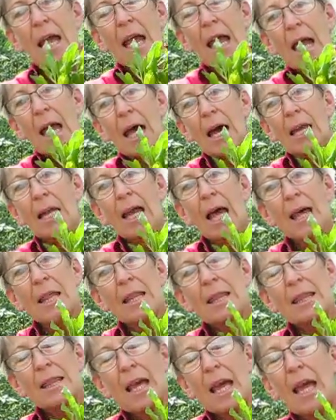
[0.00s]
and
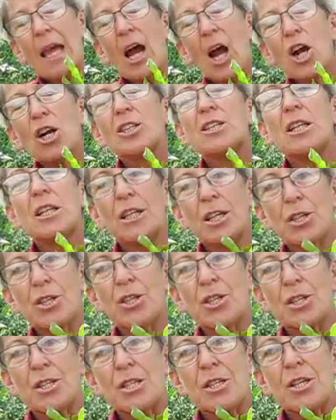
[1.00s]
they are
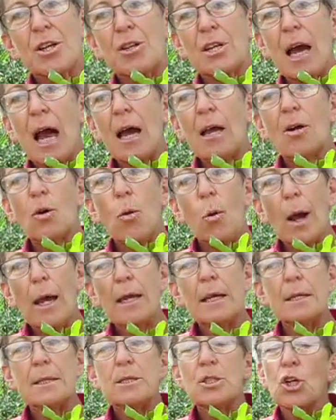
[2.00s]
delicious. They're not
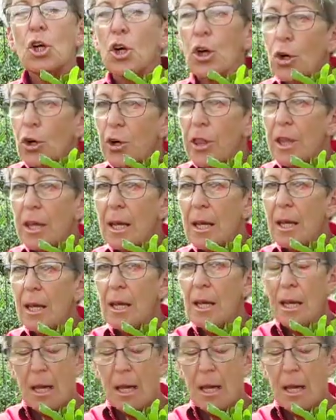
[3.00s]
quite as earthy.